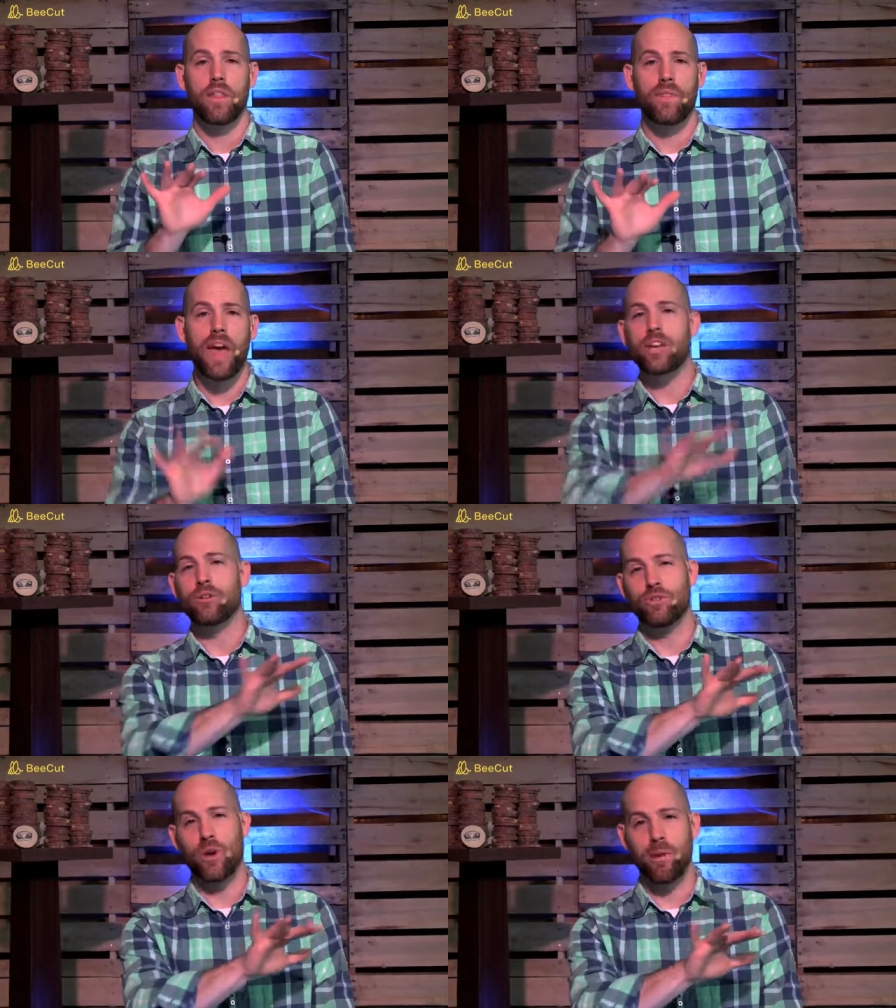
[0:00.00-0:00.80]
Thank you
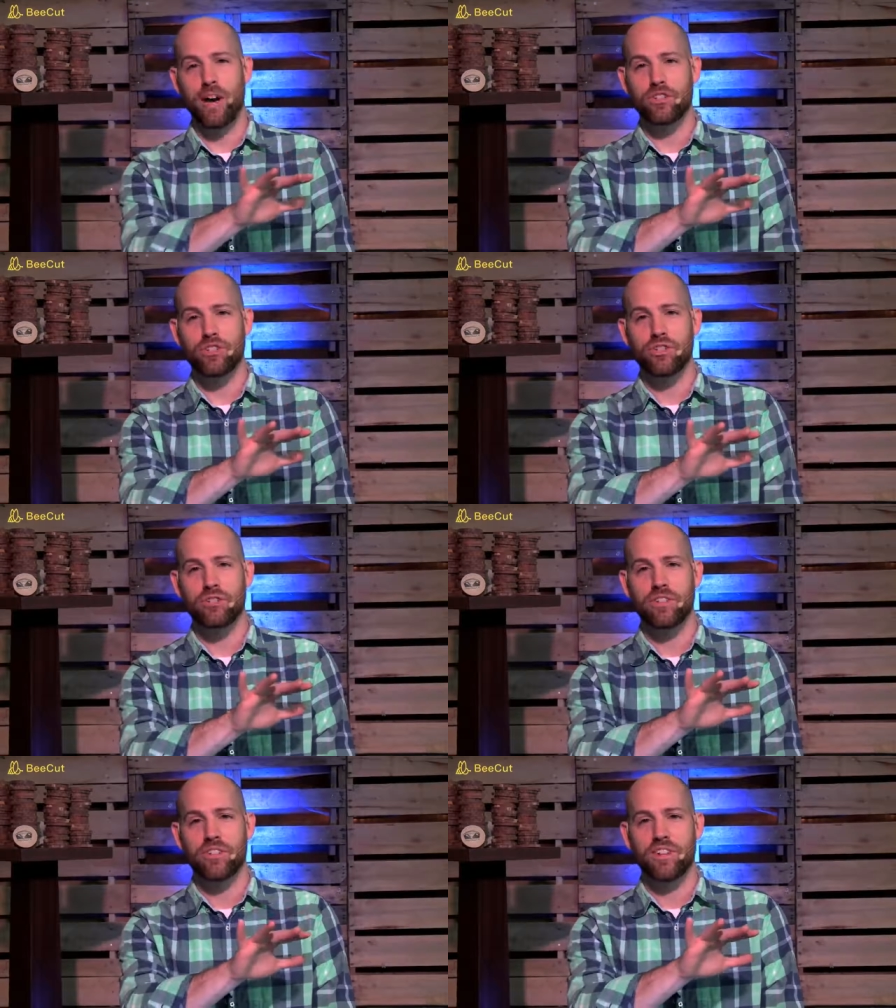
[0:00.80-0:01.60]
so much,
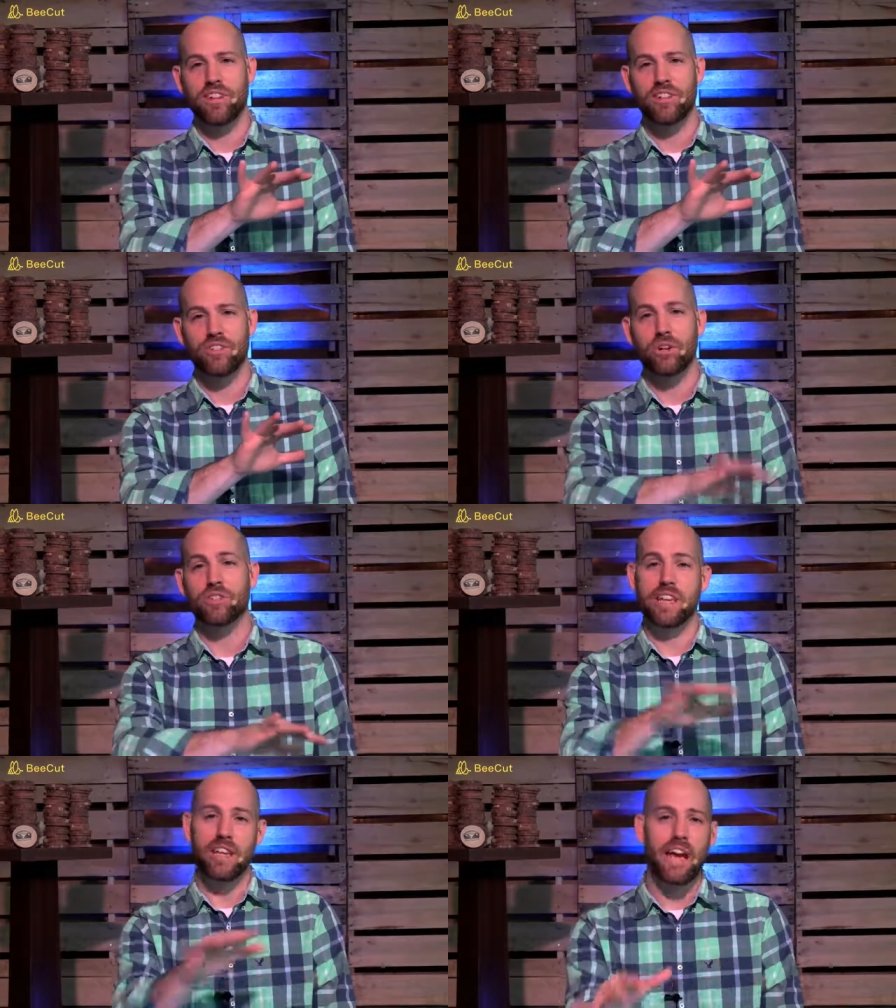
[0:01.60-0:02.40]

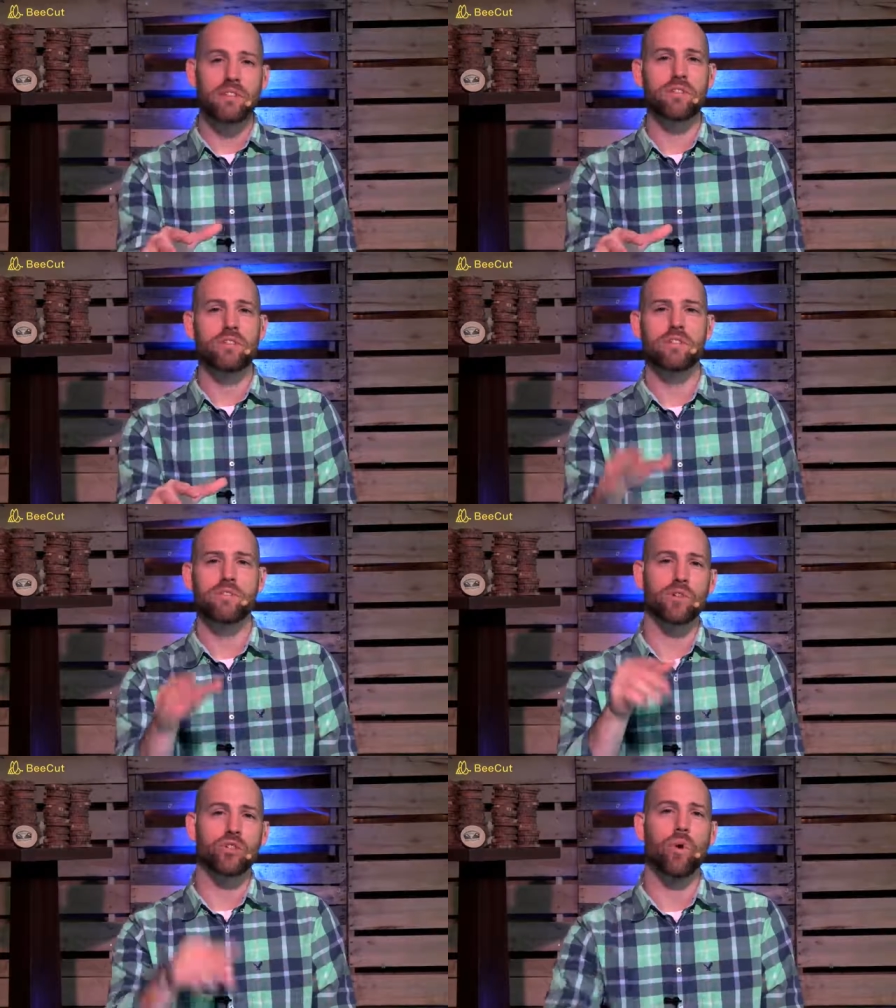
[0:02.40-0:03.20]
church and guests,
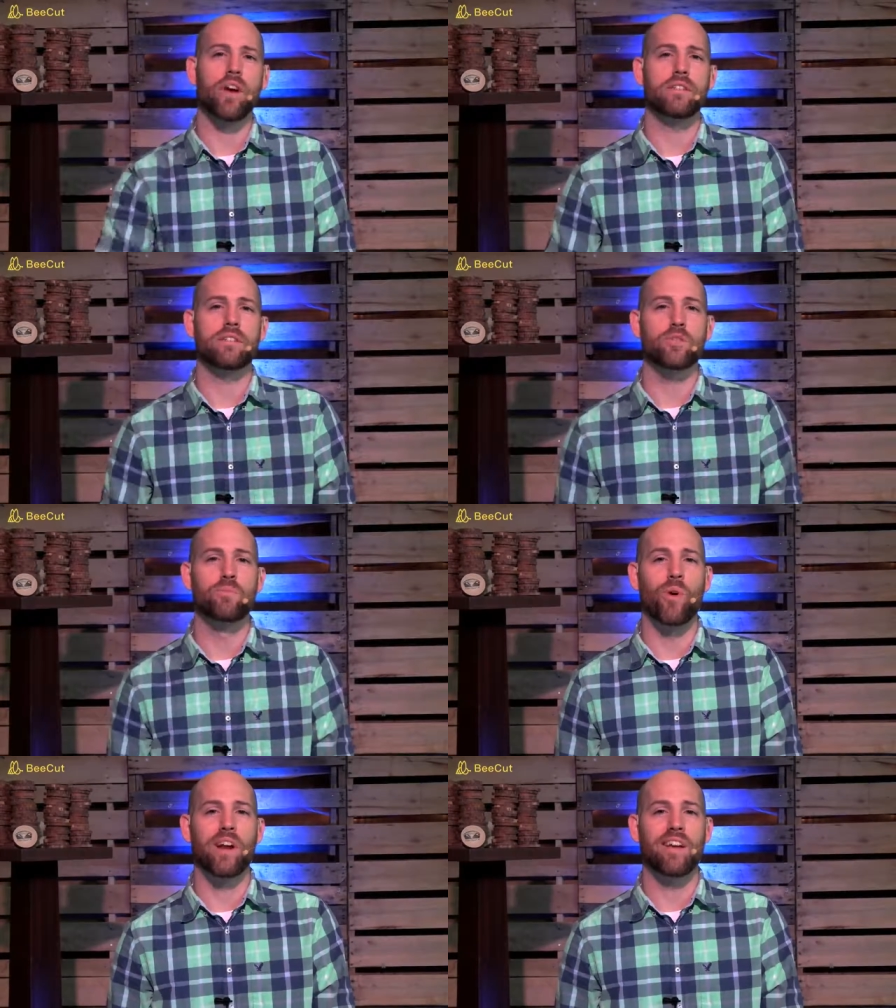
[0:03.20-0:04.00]
for joining us this
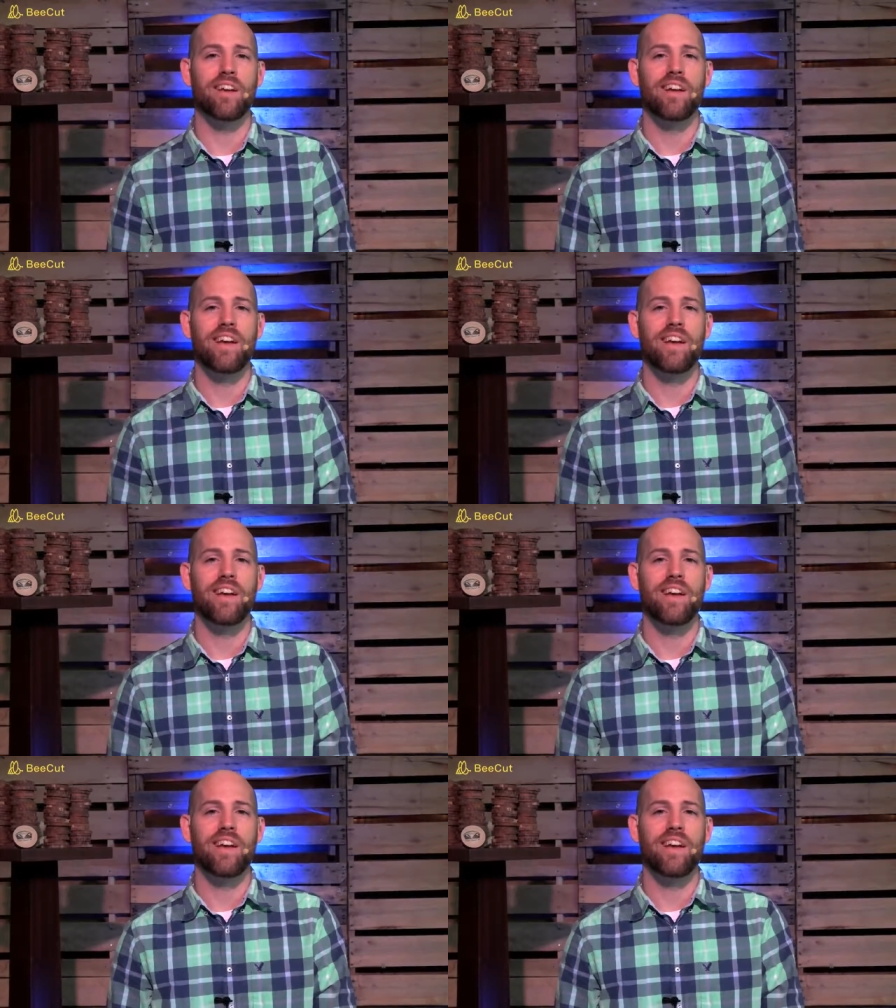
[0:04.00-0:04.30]
morning.